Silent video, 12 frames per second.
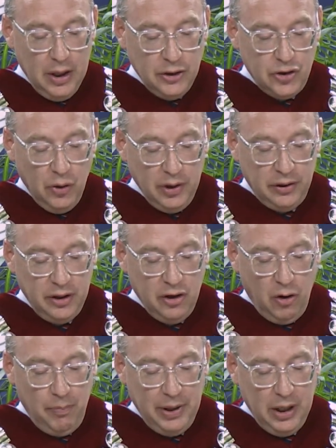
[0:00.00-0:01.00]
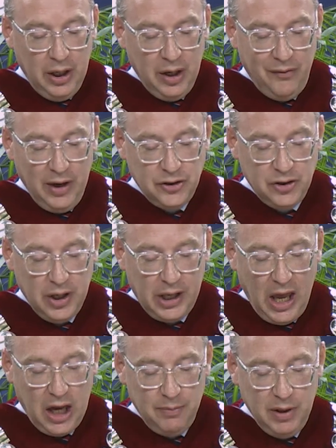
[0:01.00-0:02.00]
joined the European Innovation
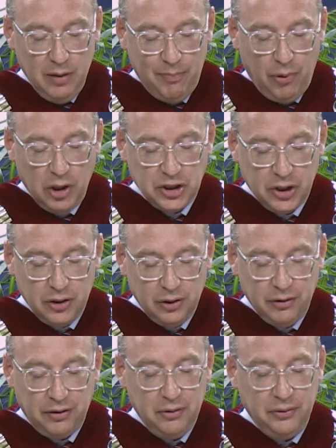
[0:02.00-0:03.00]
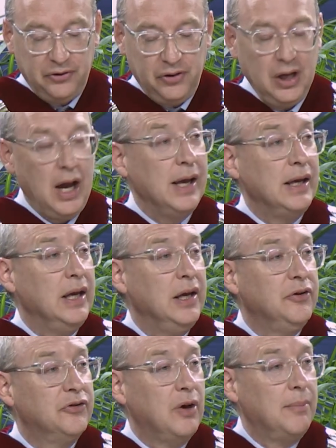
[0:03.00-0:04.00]
Academy in Portugal through
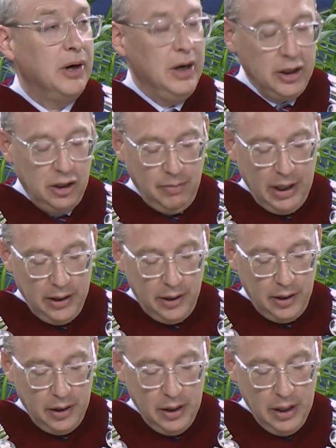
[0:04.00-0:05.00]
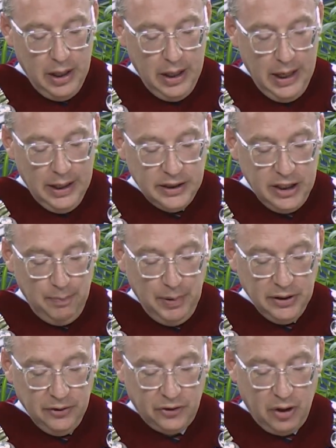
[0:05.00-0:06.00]
CIE Summer Incubator, and
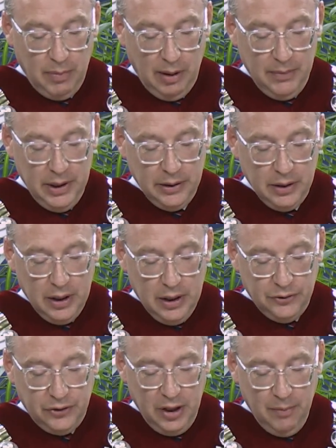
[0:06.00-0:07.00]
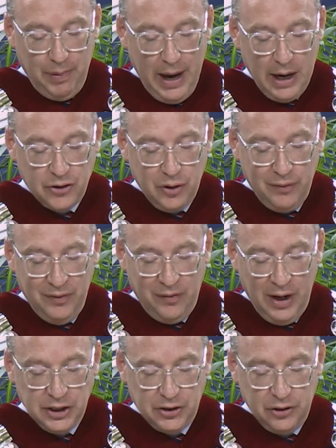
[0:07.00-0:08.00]
deepened his commitment to impact-driven
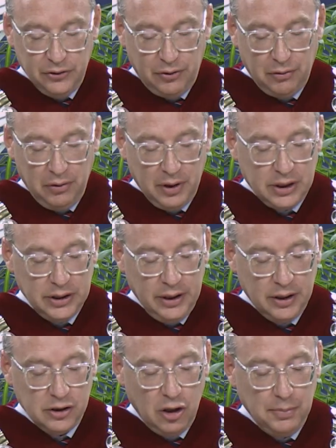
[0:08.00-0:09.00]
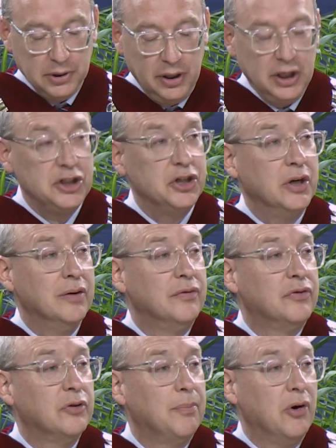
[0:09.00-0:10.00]
ventures through the Clinton Global Initiative,
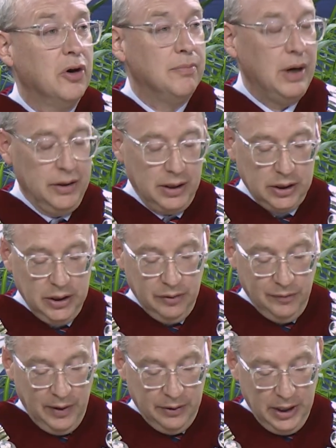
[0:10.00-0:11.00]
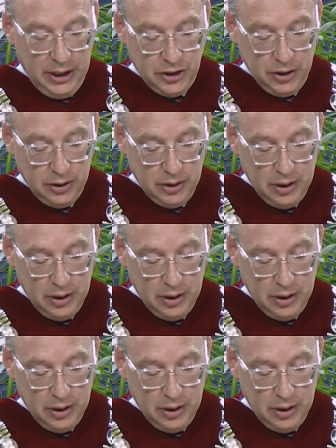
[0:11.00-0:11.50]
supported by the Clinton Foundation.